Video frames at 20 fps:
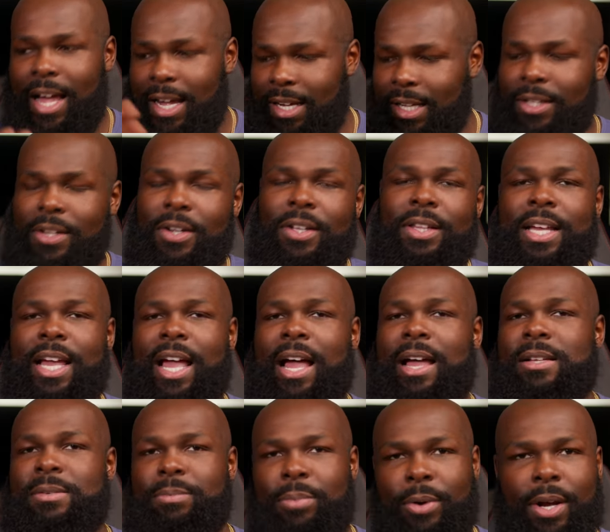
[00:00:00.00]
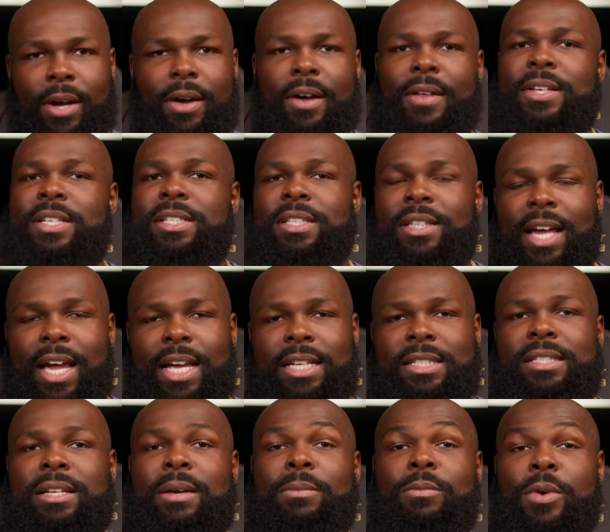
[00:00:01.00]
clearly I bring all these
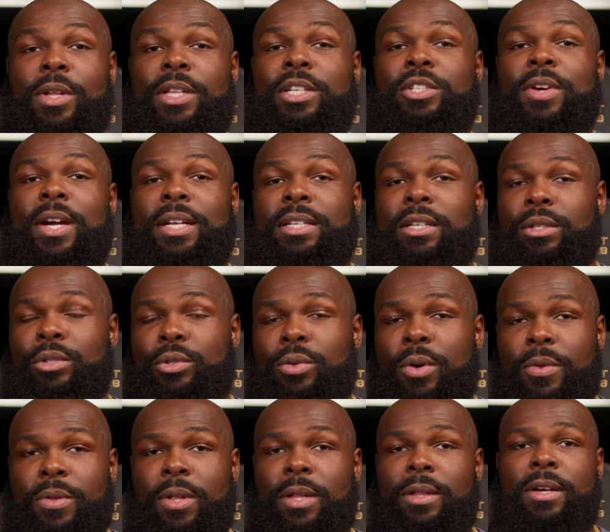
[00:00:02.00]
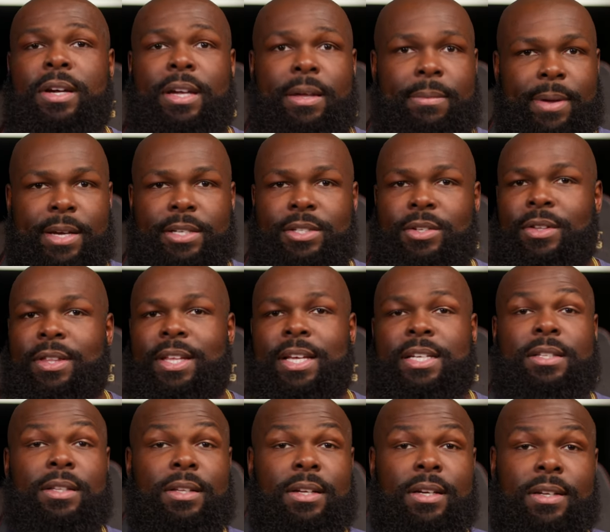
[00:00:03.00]
lights and I'm really trying to control the look and make sure
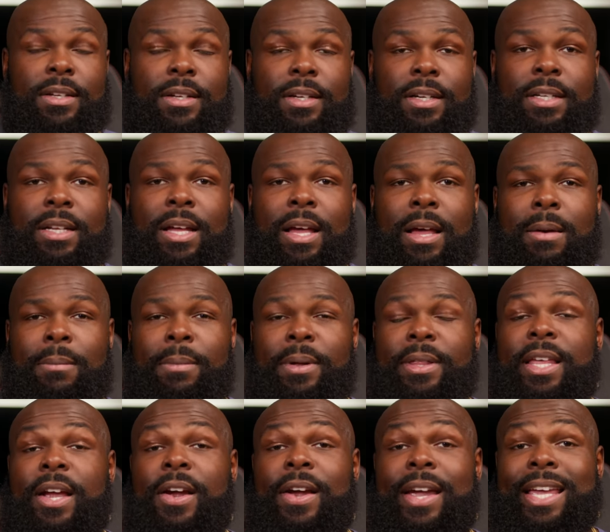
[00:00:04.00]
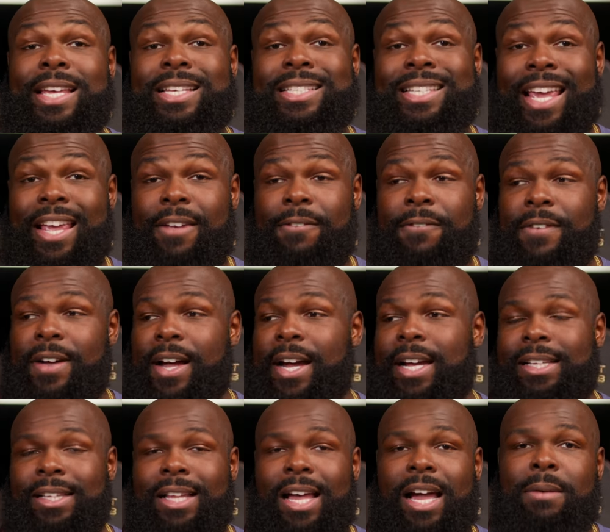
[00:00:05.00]
things look good. But there is a
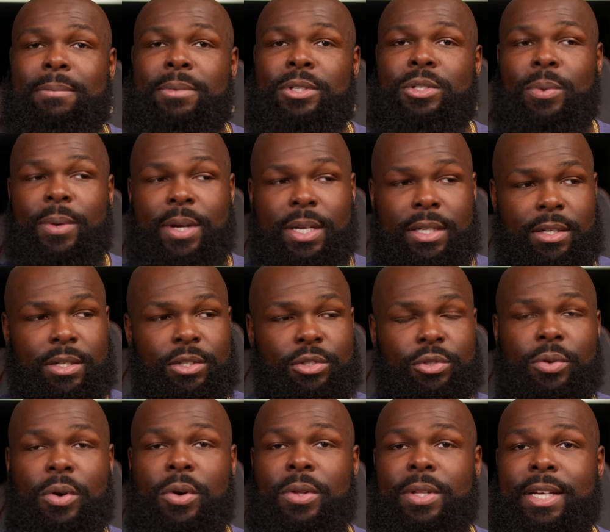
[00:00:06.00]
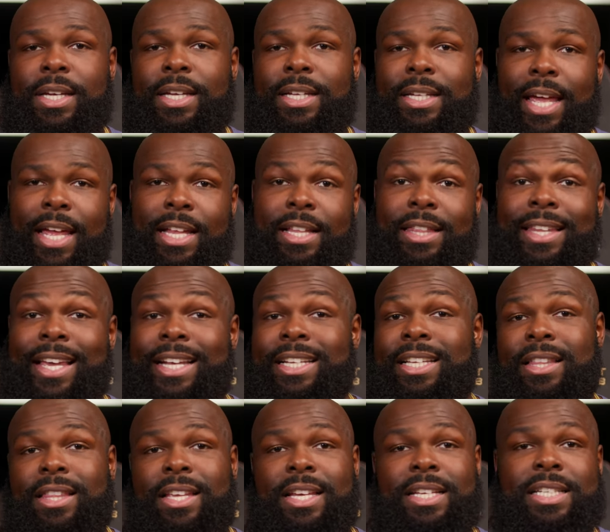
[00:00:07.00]
fine line between controlling it and
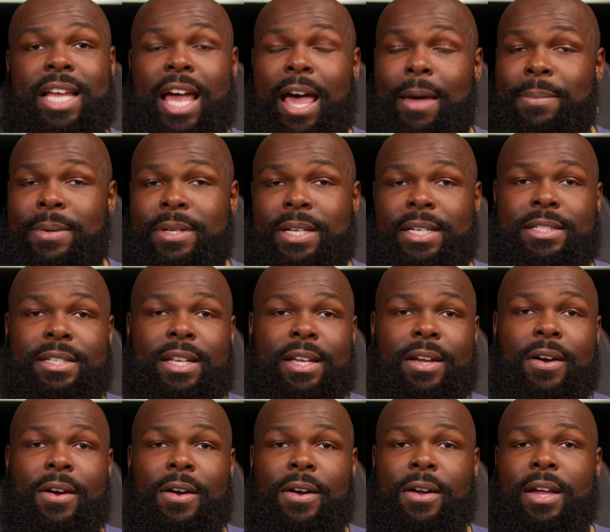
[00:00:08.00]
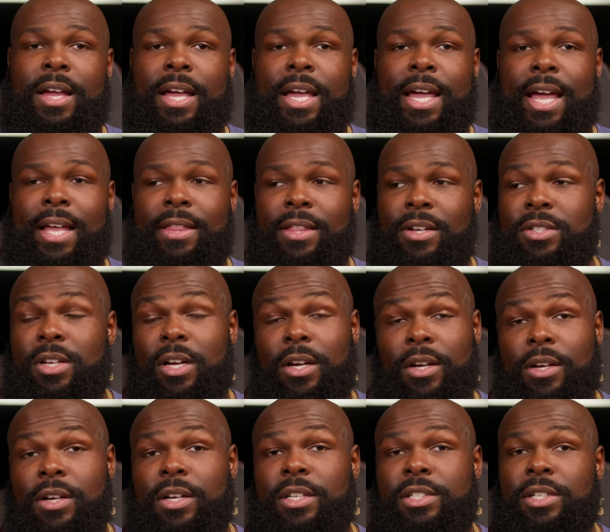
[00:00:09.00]
letting things happen as they are. And there's a
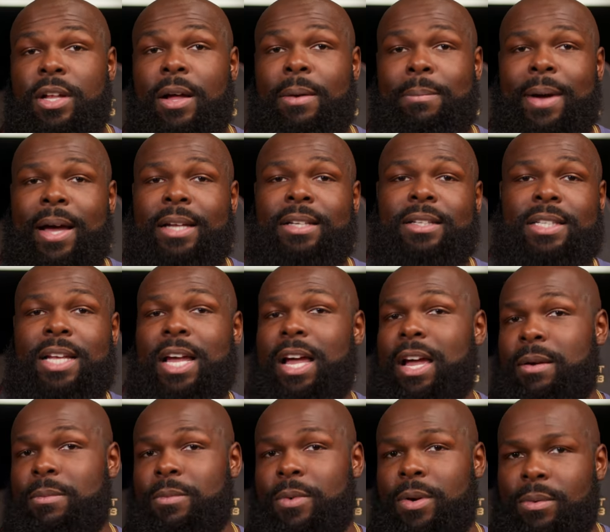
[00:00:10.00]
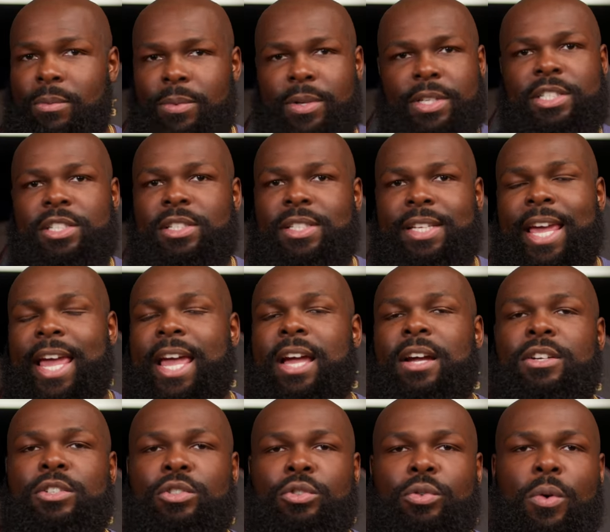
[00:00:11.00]
good amount of time where we just
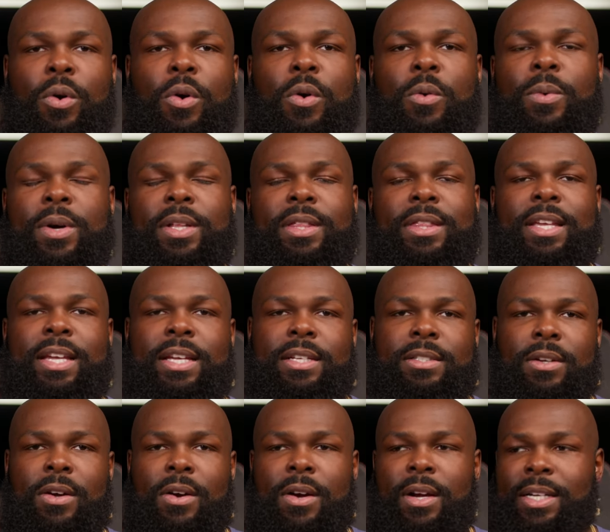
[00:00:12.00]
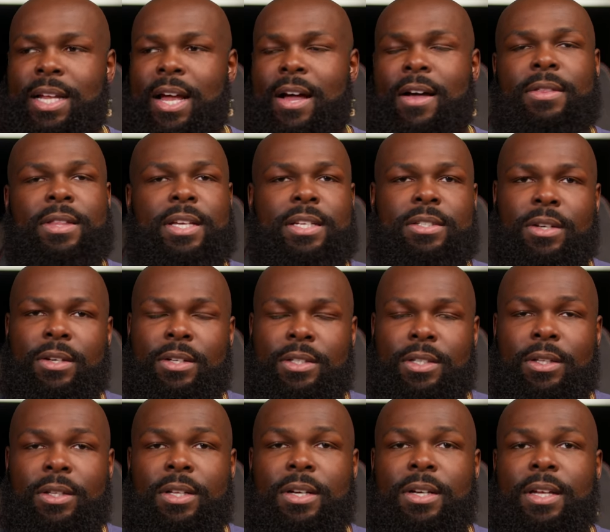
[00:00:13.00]
can't control what things are and how things are
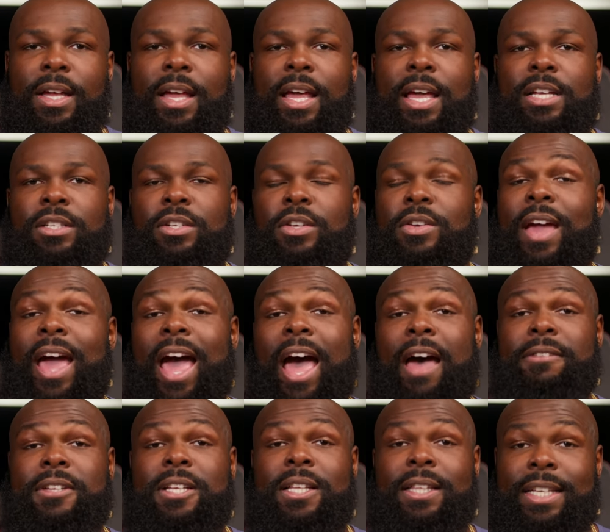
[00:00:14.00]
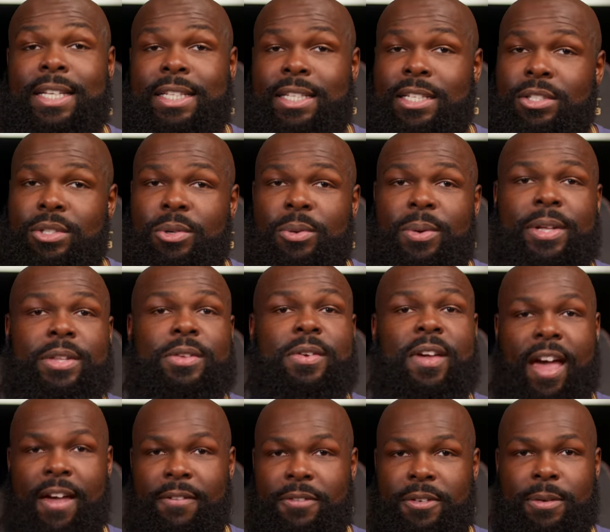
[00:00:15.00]
gonna look. So you have to lean into it and you
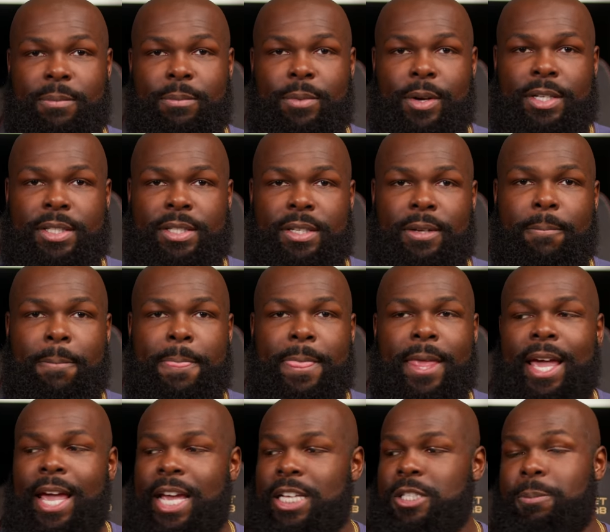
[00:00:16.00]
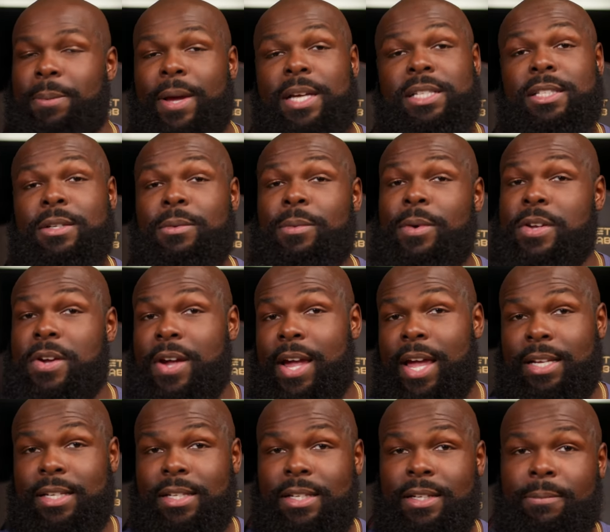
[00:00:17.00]
have to embrace it, especially when you're
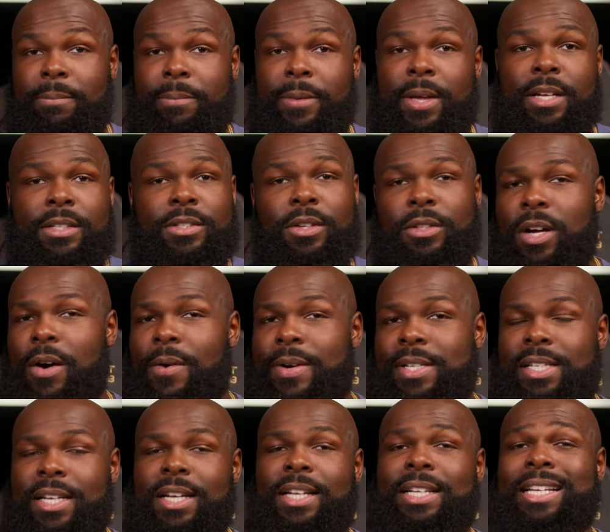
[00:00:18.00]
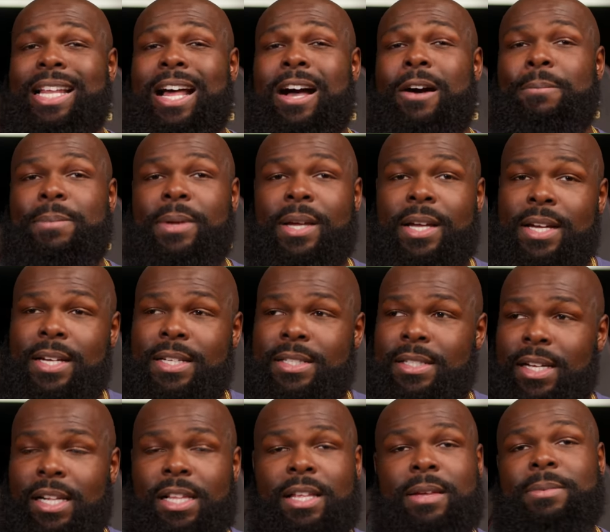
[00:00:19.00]
editing. Don't always cut it out because
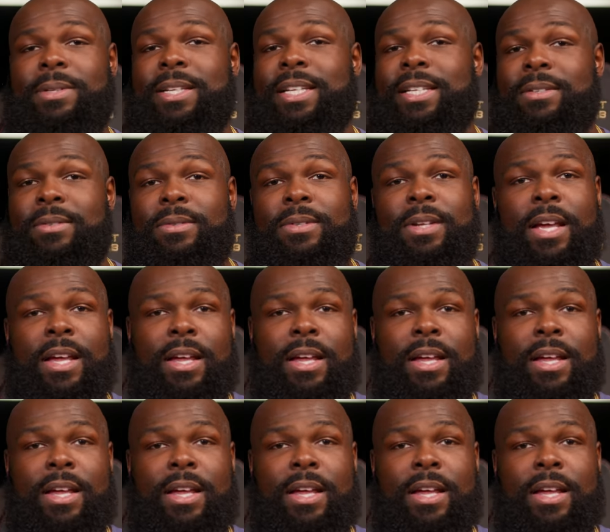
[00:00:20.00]
the clip didn't